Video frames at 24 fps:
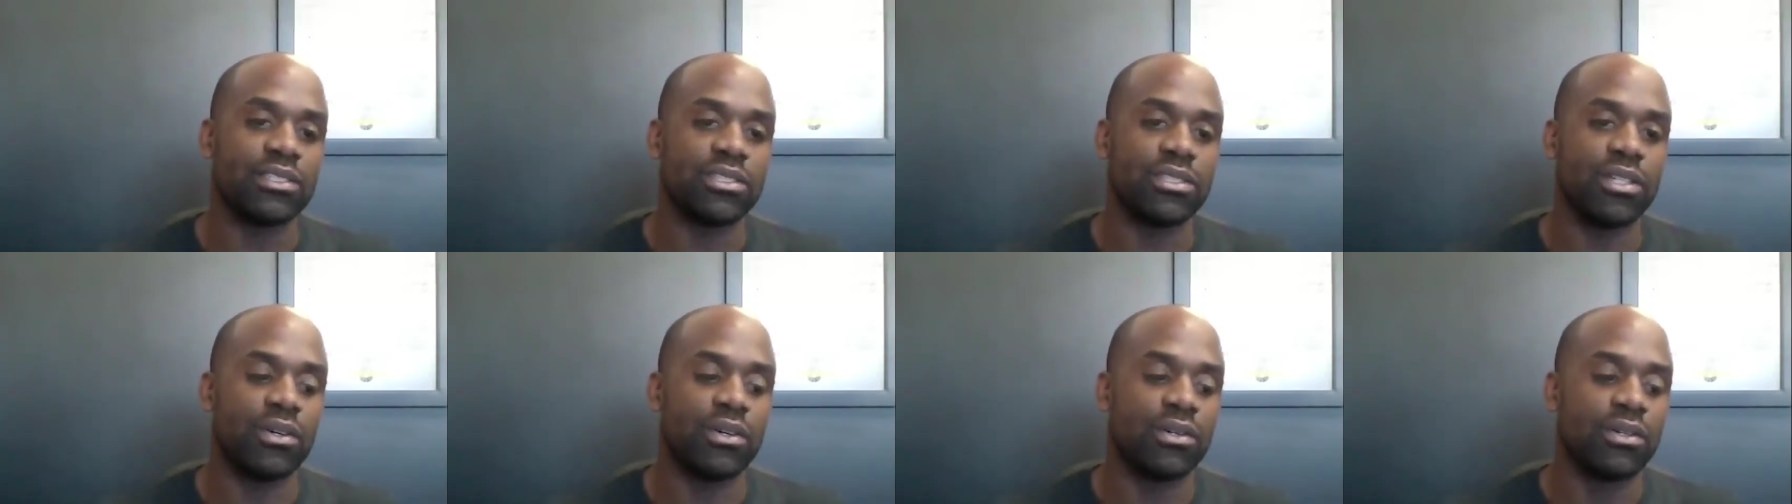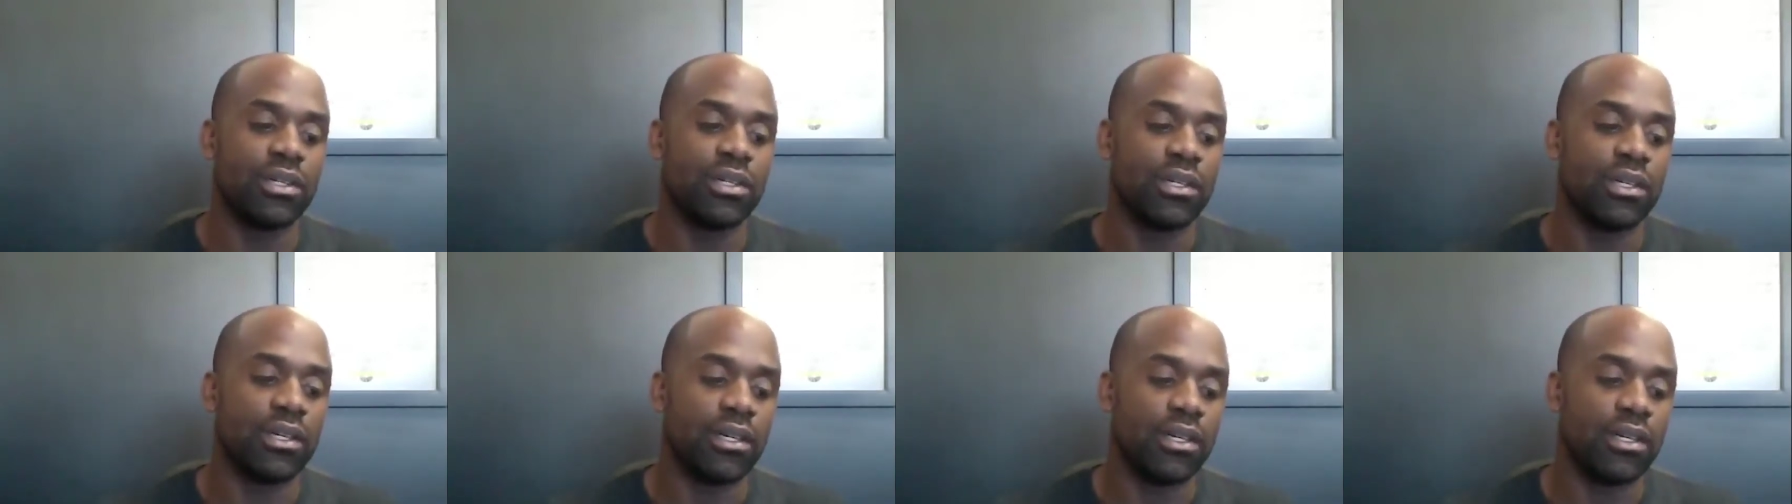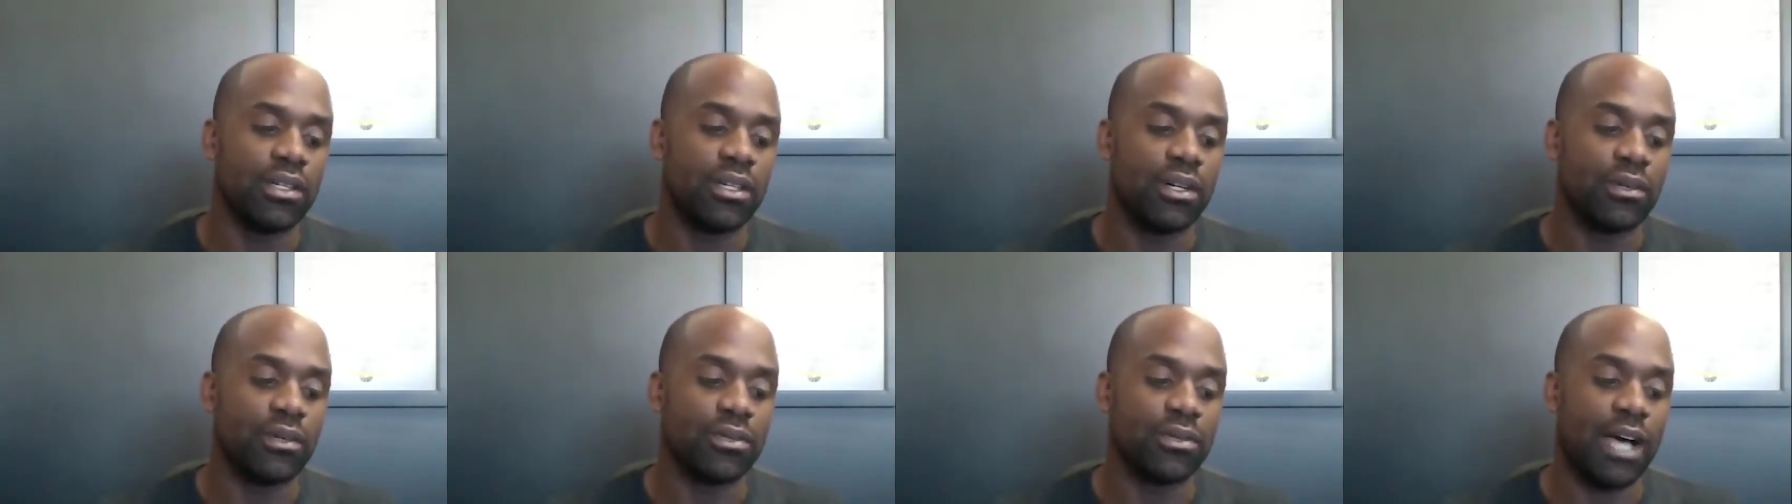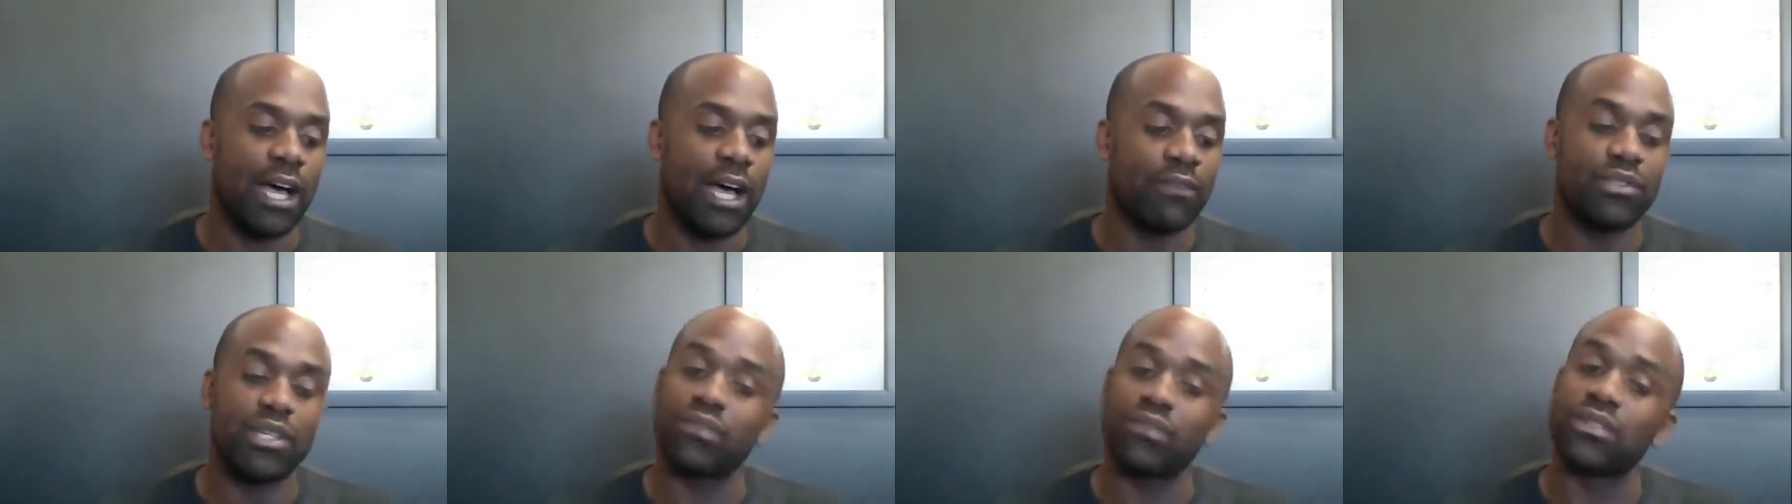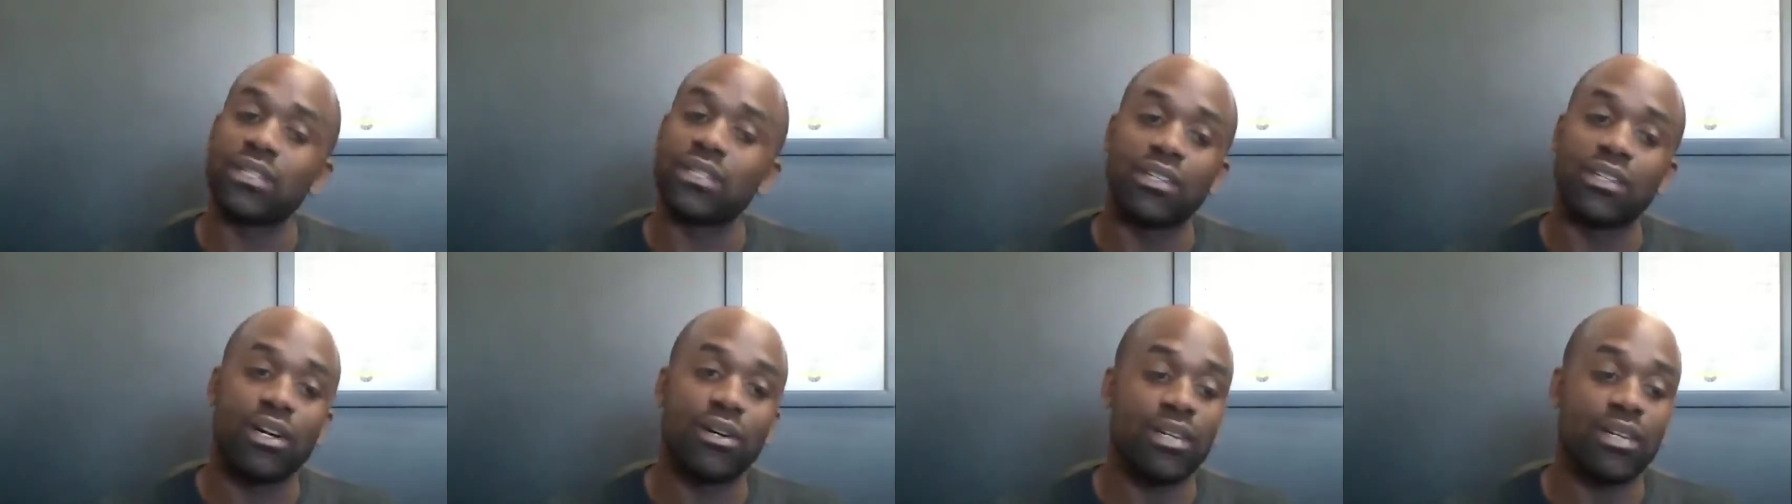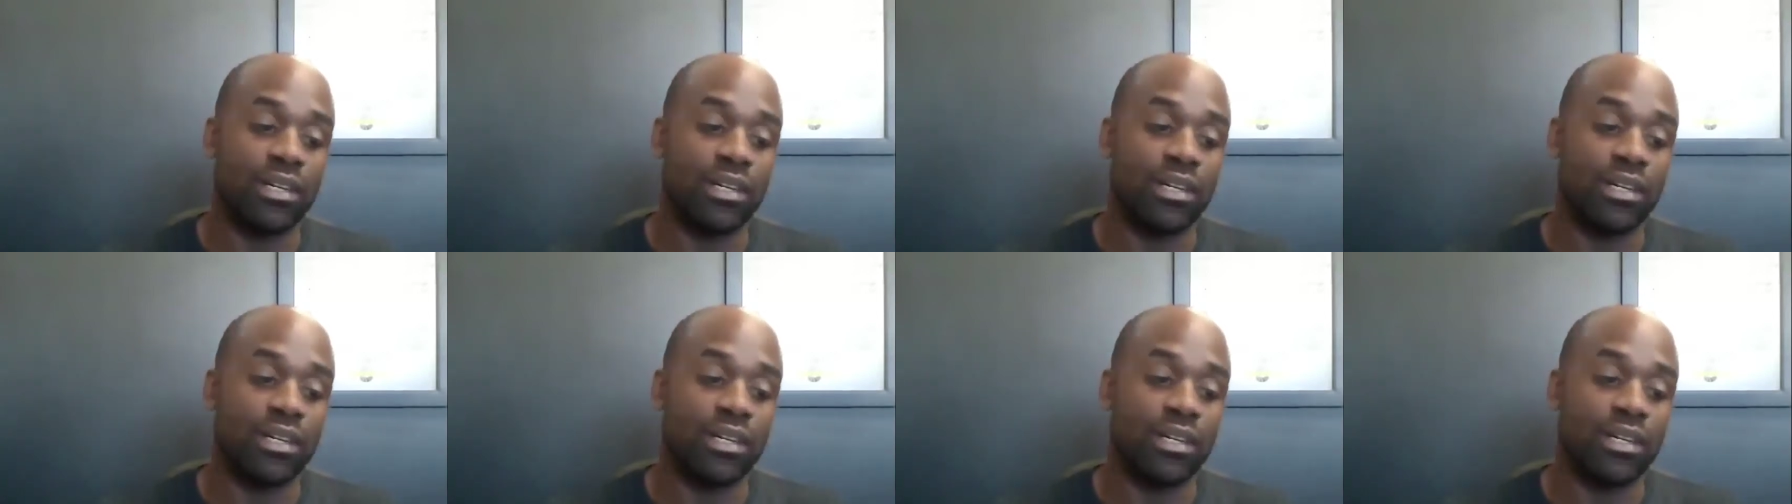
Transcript: So you know, I've definitely learned a